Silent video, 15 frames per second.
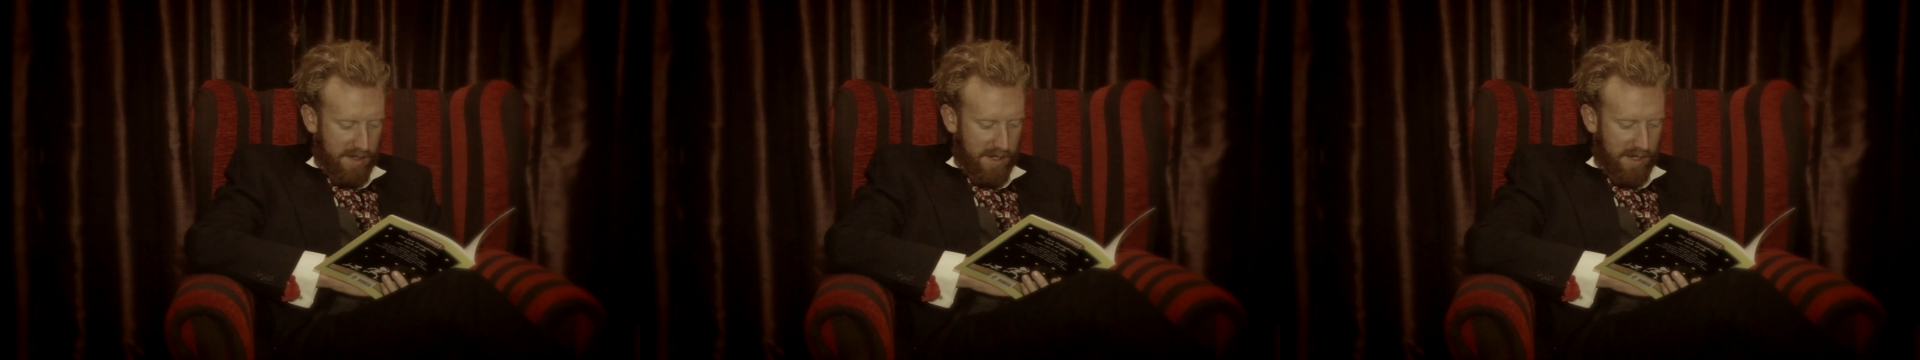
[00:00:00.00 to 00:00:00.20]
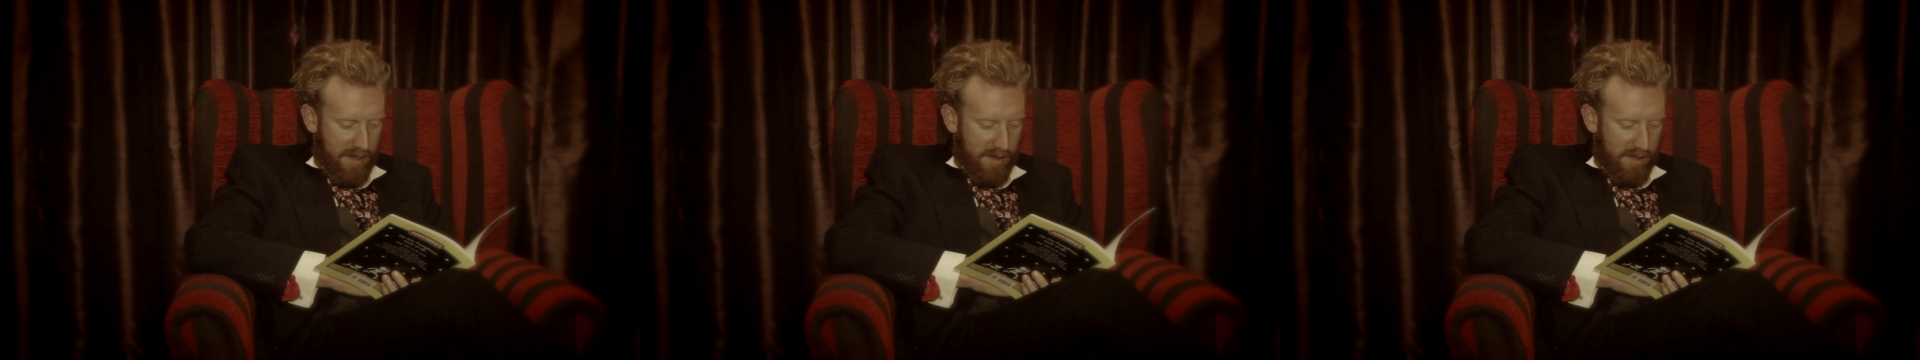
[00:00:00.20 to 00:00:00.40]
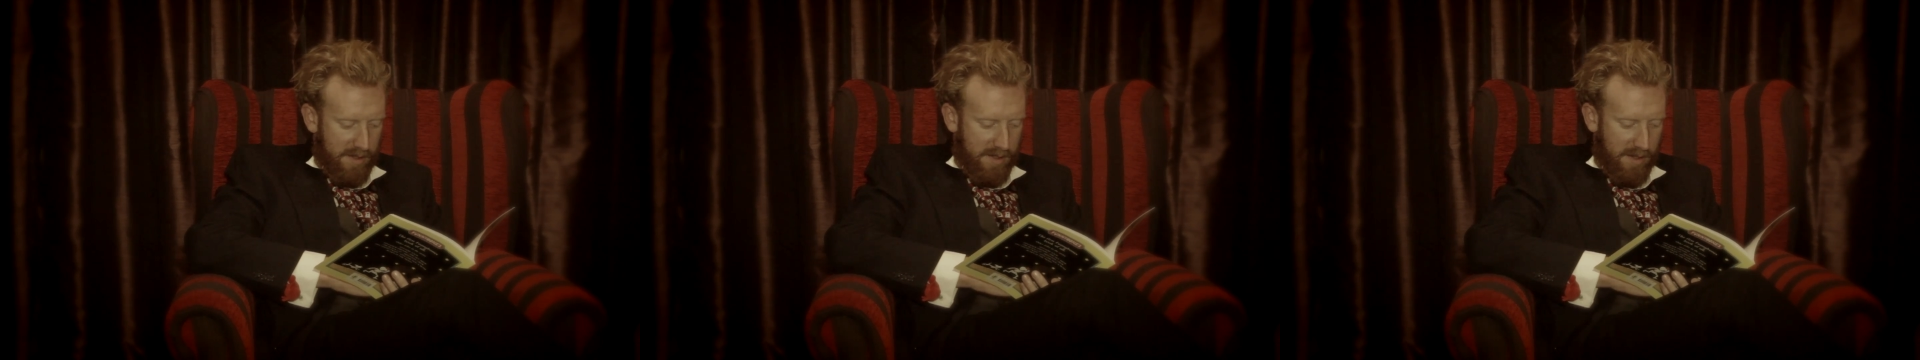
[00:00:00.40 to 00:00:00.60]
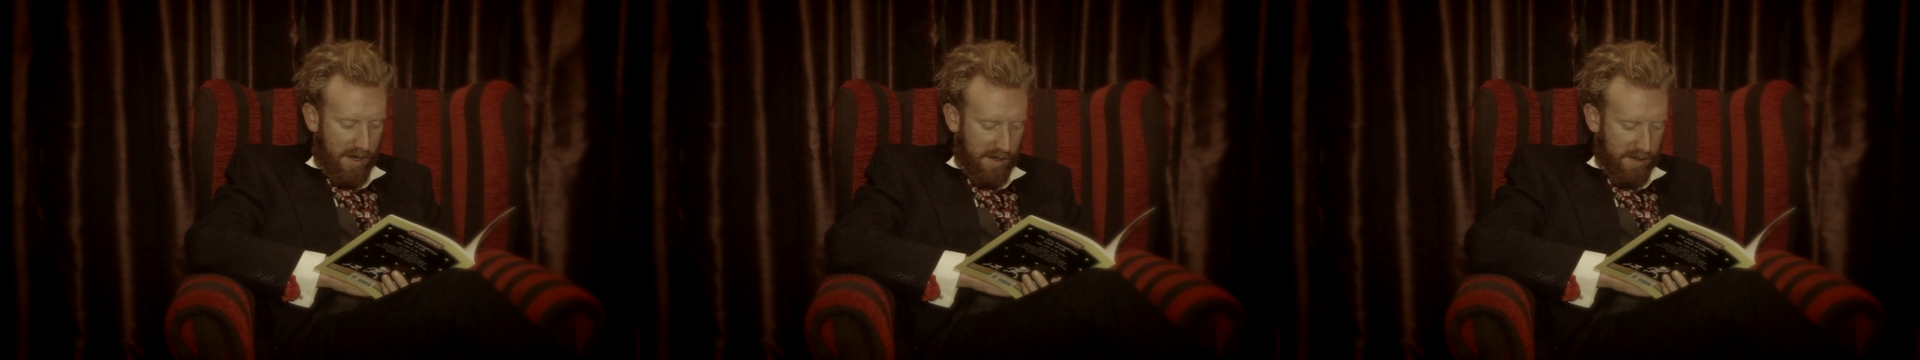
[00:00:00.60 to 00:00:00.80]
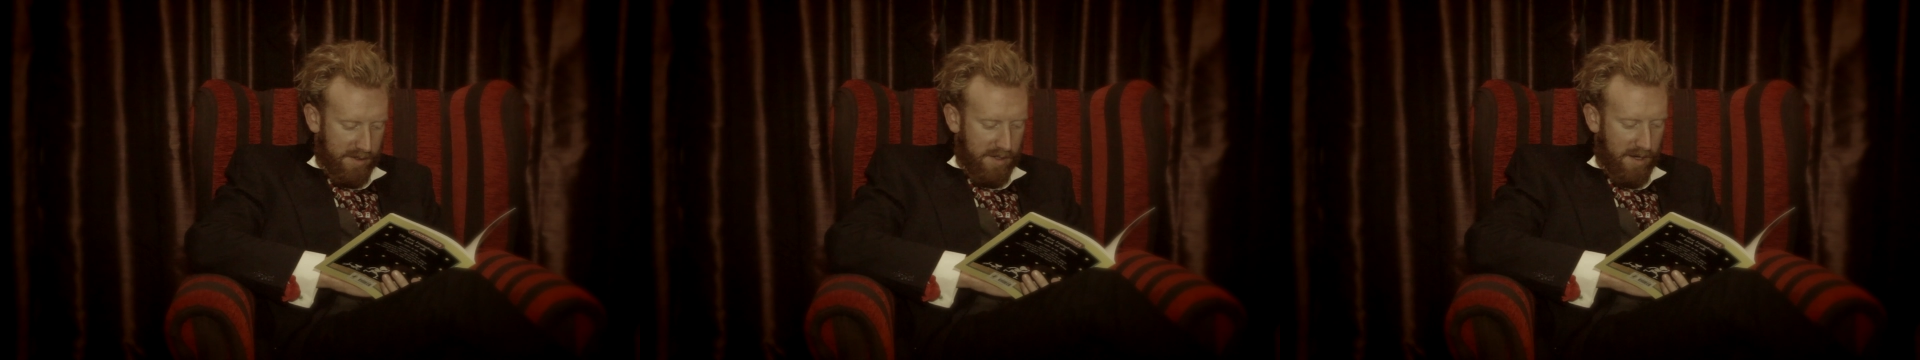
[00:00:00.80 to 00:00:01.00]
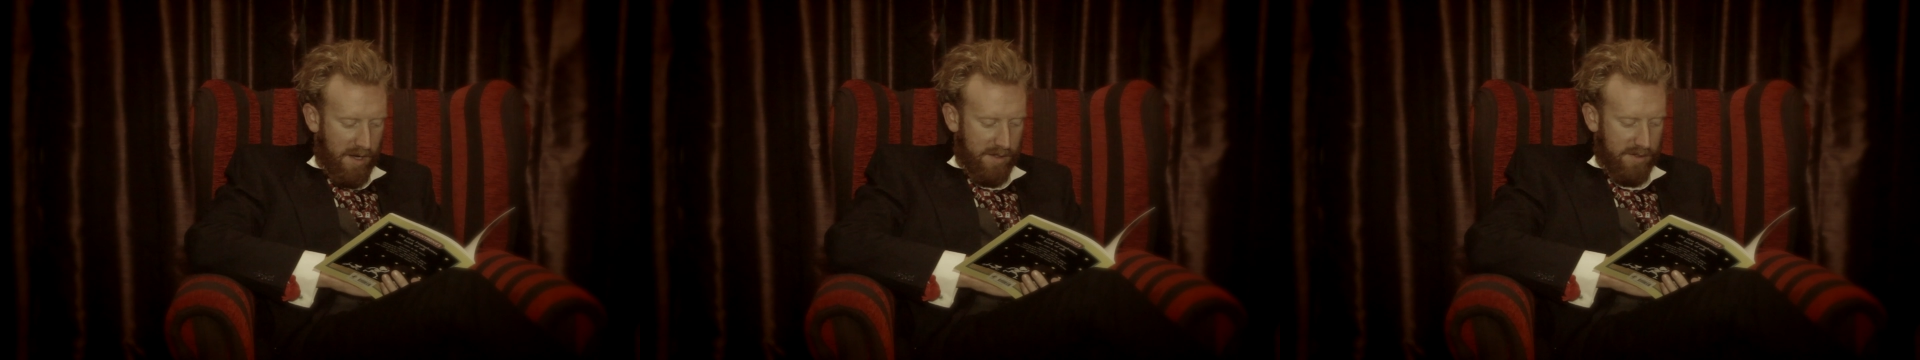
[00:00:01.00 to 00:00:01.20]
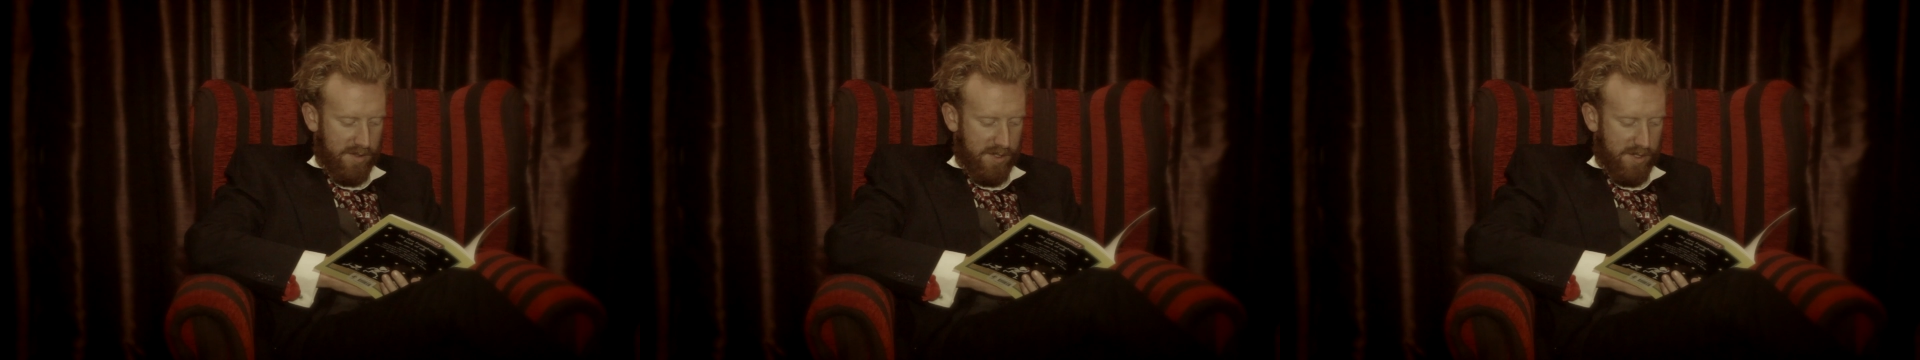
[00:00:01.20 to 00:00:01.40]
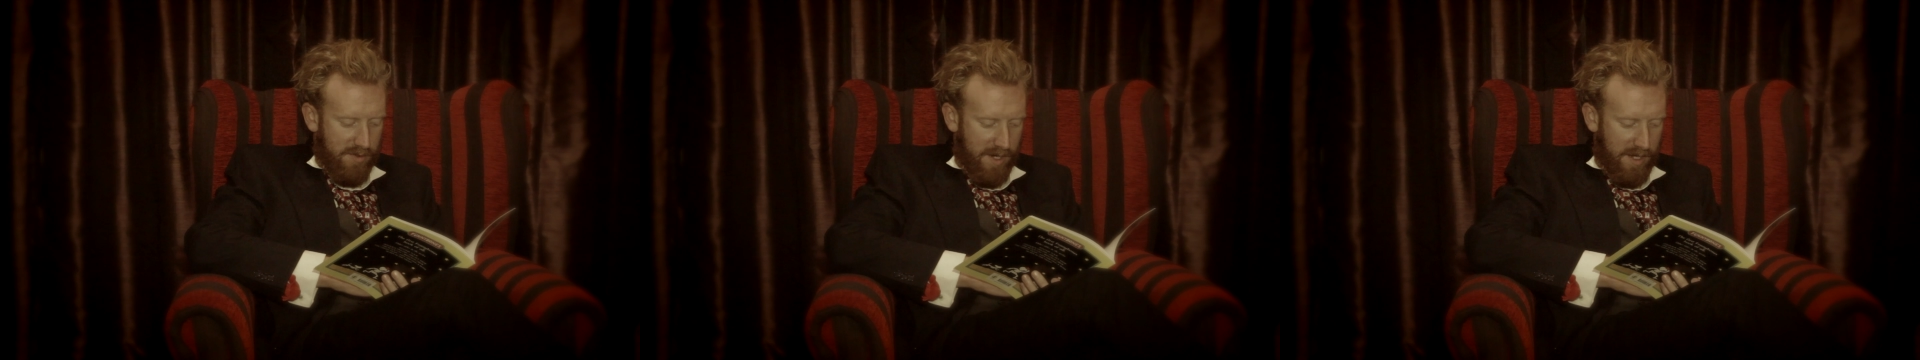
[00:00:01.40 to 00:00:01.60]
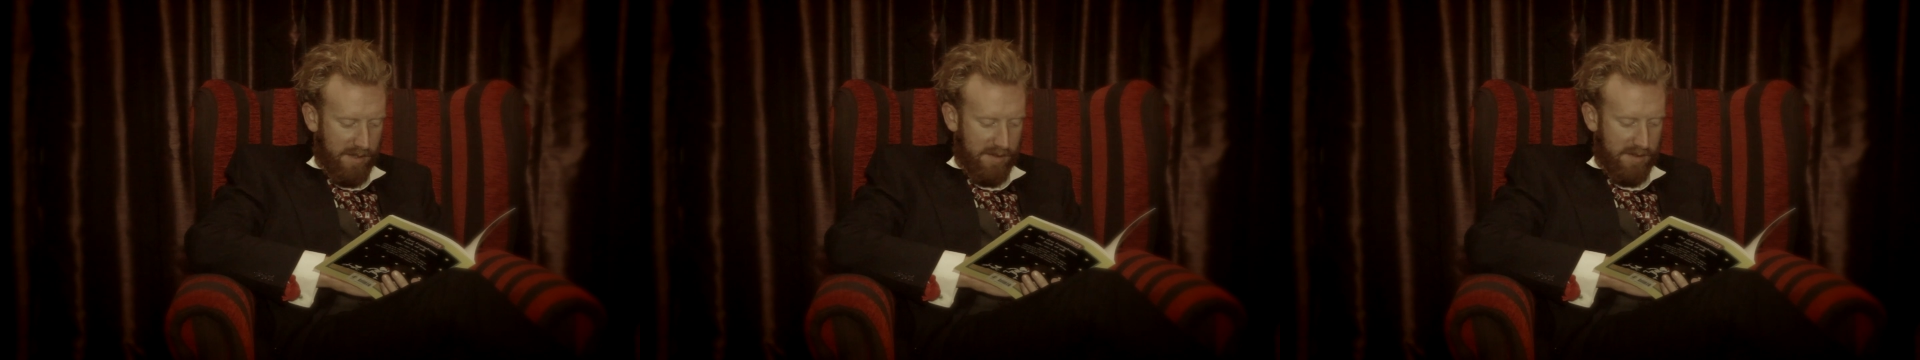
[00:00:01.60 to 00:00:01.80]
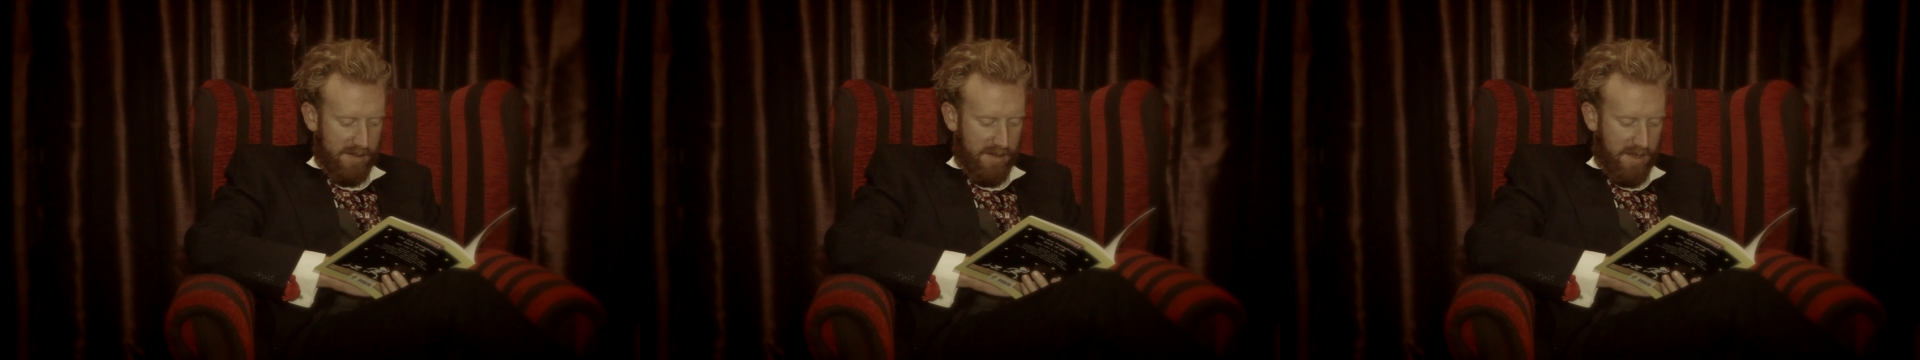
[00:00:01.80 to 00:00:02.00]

In the dark, dark street,